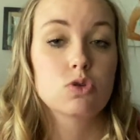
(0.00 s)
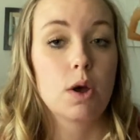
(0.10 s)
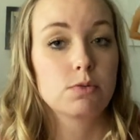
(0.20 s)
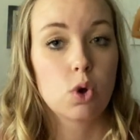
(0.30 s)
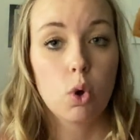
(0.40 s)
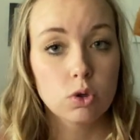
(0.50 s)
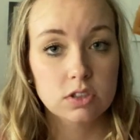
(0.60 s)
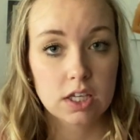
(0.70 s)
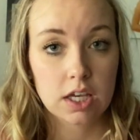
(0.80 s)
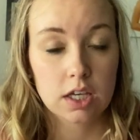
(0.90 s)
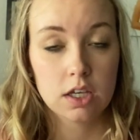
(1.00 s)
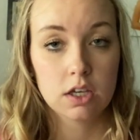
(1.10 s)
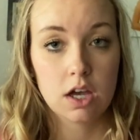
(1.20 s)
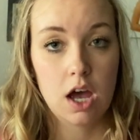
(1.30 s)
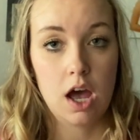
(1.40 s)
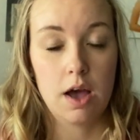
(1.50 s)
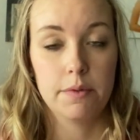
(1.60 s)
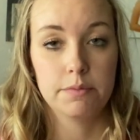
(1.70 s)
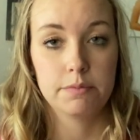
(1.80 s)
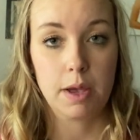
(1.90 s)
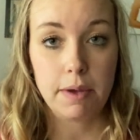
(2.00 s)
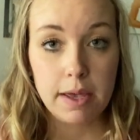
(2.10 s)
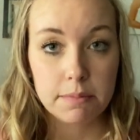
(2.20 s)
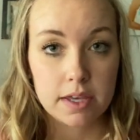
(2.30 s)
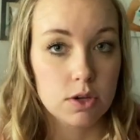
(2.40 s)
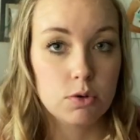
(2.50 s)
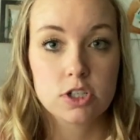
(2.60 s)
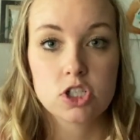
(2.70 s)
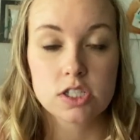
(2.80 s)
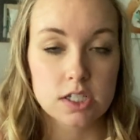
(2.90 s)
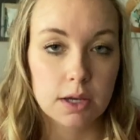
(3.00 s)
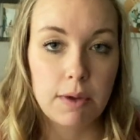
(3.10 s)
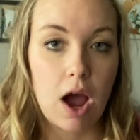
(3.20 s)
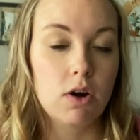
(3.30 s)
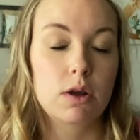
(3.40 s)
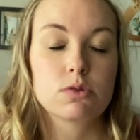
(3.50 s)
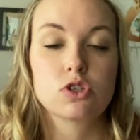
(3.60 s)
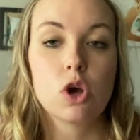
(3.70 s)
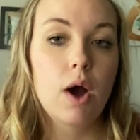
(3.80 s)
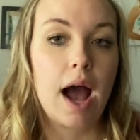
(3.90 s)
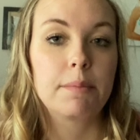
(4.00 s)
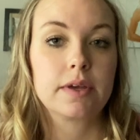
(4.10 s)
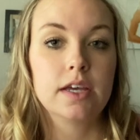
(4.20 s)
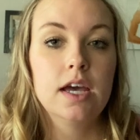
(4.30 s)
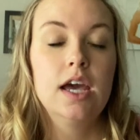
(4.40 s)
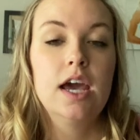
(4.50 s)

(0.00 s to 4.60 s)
So I was holding um, my baby who had just come out, and I was so happy.